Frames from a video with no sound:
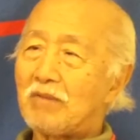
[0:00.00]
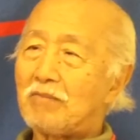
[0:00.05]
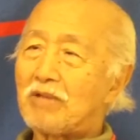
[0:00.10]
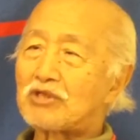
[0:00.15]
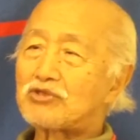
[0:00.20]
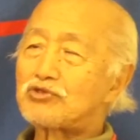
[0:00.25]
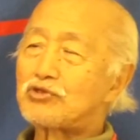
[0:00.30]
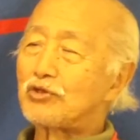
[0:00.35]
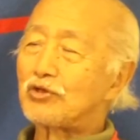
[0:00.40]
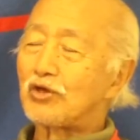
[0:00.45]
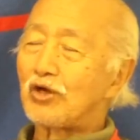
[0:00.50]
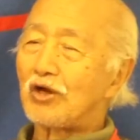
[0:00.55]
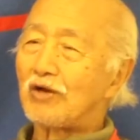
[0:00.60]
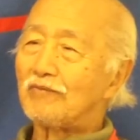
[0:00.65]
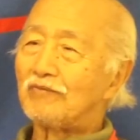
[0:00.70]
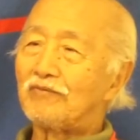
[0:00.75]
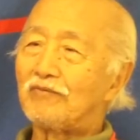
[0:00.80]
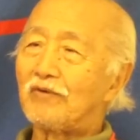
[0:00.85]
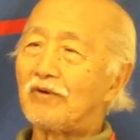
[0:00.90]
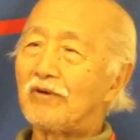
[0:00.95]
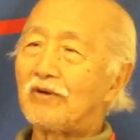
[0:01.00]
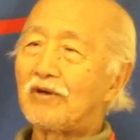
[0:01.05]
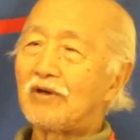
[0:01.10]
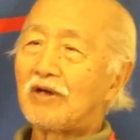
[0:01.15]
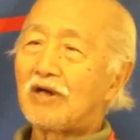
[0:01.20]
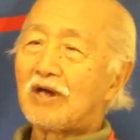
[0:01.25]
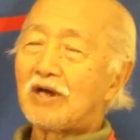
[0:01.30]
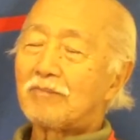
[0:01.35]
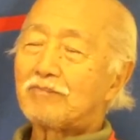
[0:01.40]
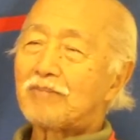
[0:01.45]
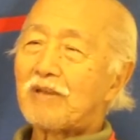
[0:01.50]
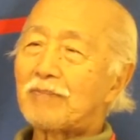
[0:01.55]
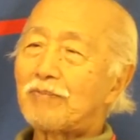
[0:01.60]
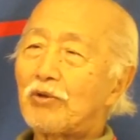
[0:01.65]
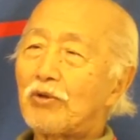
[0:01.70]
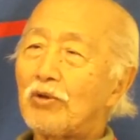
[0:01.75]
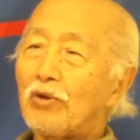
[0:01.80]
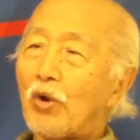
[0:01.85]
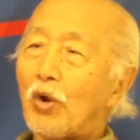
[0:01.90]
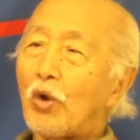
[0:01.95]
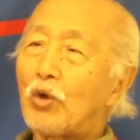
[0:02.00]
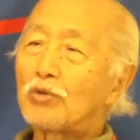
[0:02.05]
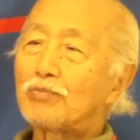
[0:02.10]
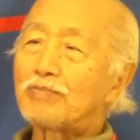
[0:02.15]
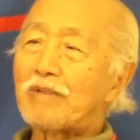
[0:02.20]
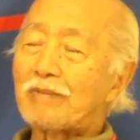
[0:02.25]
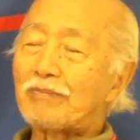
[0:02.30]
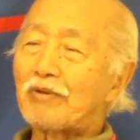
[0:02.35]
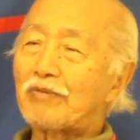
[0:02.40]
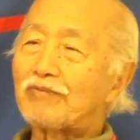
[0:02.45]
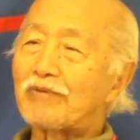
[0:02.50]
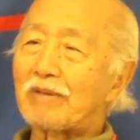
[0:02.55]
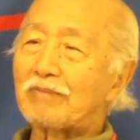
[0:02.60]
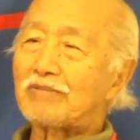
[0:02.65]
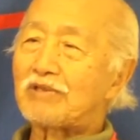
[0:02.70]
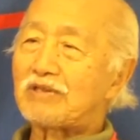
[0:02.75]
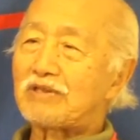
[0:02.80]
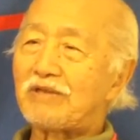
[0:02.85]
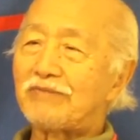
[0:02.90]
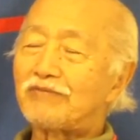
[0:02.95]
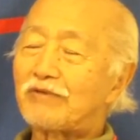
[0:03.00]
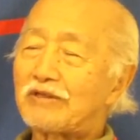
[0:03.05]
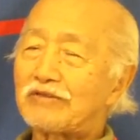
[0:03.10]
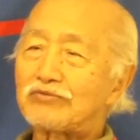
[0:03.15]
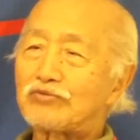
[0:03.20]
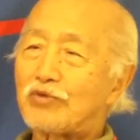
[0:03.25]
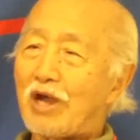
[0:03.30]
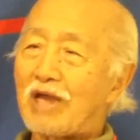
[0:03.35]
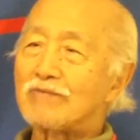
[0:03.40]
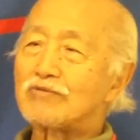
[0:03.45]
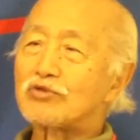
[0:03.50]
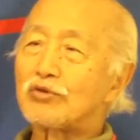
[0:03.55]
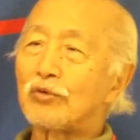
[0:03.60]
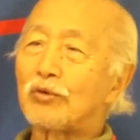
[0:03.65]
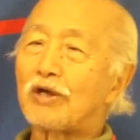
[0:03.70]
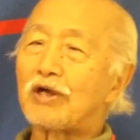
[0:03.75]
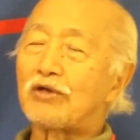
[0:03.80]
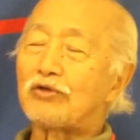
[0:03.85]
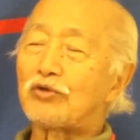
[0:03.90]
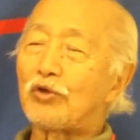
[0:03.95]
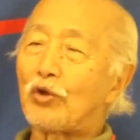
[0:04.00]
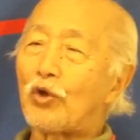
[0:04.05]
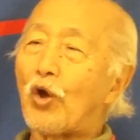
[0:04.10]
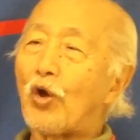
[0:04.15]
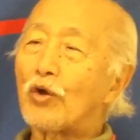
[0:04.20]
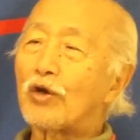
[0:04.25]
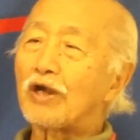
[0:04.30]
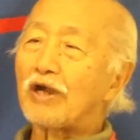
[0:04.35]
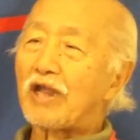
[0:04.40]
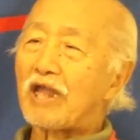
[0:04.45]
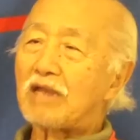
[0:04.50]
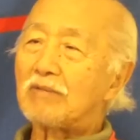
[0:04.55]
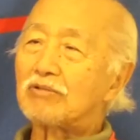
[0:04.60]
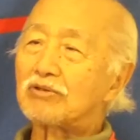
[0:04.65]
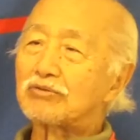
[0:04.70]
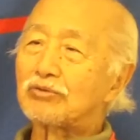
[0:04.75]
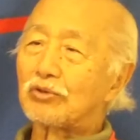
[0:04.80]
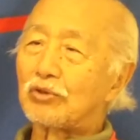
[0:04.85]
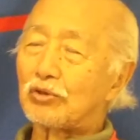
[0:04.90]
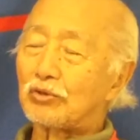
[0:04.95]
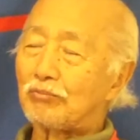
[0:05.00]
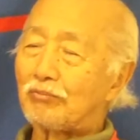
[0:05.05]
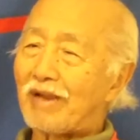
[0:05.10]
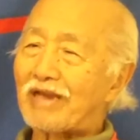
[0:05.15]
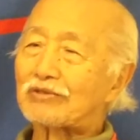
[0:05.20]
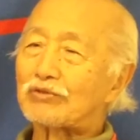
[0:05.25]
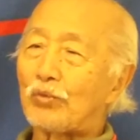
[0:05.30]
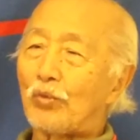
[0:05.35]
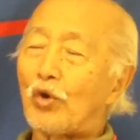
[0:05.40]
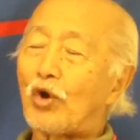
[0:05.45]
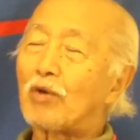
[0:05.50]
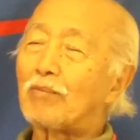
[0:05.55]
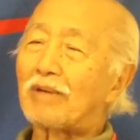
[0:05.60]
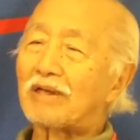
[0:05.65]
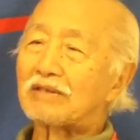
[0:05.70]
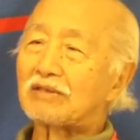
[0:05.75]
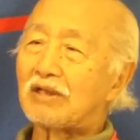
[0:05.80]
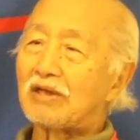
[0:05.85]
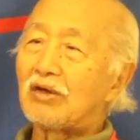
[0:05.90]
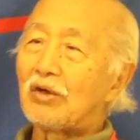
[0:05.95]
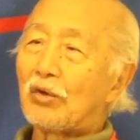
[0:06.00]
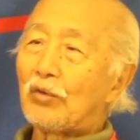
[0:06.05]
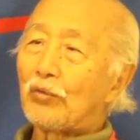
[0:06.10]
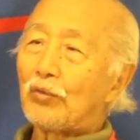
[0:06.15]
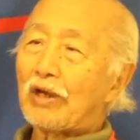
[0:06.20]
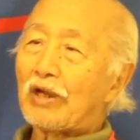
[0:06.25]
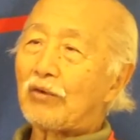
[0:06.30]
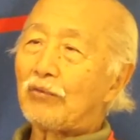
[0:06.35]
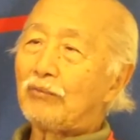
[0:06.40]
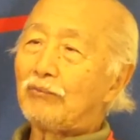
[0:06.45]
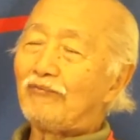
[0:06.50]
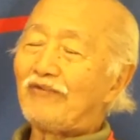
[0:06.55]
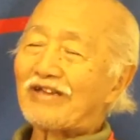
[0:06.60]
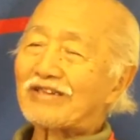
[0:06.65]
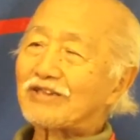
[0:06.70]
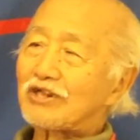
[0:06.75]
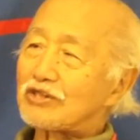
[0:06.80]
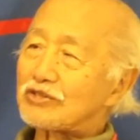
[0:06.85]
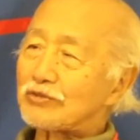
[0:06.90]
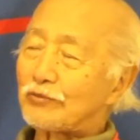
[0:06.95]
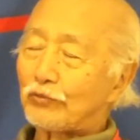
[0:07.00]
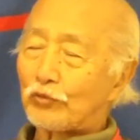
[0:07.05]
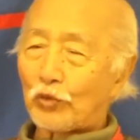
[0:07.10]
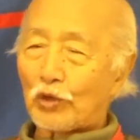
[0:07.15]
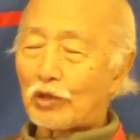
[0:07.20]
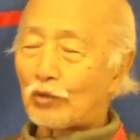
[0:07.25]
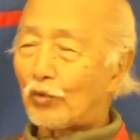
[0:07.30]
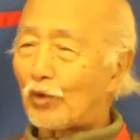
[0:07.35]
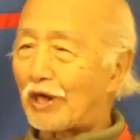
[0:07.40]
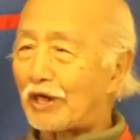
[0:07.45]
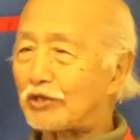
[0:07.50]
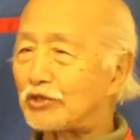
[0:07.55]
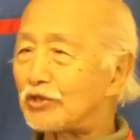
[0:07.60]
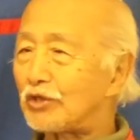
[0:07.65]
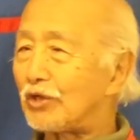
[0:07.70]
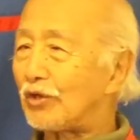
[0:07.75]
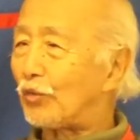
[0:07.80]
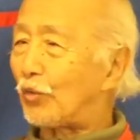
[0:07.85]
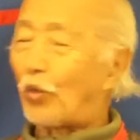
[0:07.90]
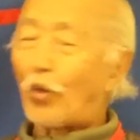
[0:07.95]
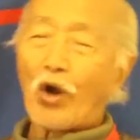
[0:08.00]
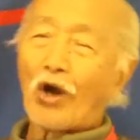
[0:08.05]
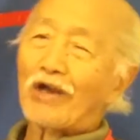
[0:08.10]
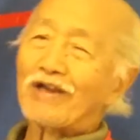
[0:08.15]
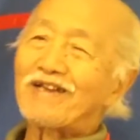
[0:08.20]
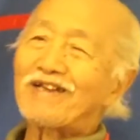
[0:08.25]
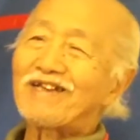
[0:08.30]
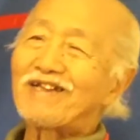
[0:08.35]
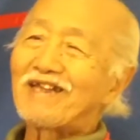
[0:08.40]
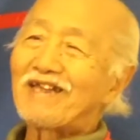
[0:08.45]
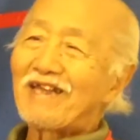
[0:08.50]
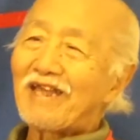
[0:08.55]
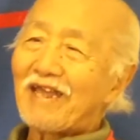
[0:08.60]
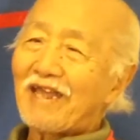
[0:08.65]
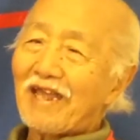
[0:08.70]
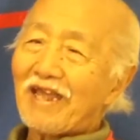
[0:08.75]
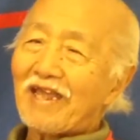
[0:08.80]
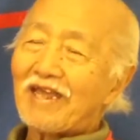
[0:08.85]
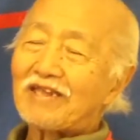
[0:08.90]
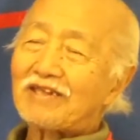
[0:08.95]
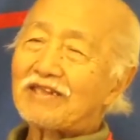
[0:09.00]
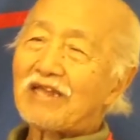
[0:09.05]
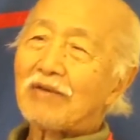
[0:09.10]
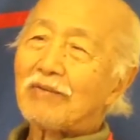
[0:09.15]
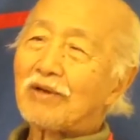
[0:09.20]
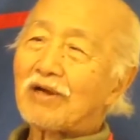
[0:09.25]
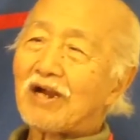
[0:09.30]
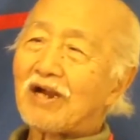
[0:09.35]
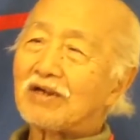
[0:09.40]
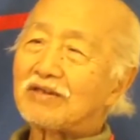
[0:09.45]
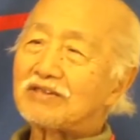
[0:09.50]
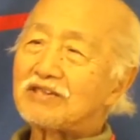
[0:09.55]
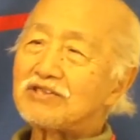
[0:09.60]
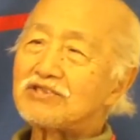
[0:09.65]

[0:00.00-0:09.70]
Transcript: a mixture of people, old people from the different tribes who were no longer able to go back to war, but were veterans of World War One, and they were our